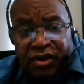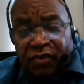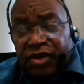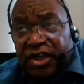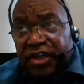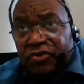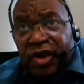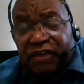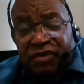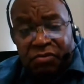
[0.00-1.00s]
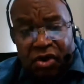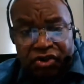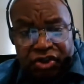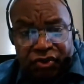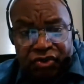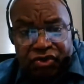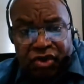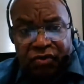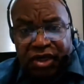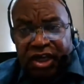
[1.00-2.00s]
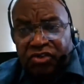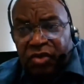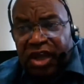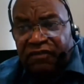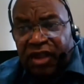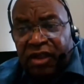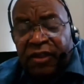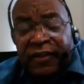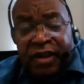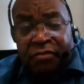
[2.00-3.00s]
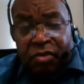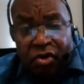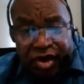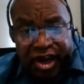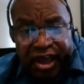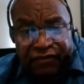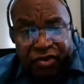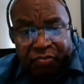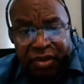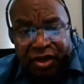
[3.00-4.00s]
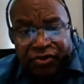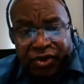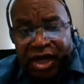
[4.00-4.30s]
Nowadays we have abortions. Nowadays we have the morning after pills.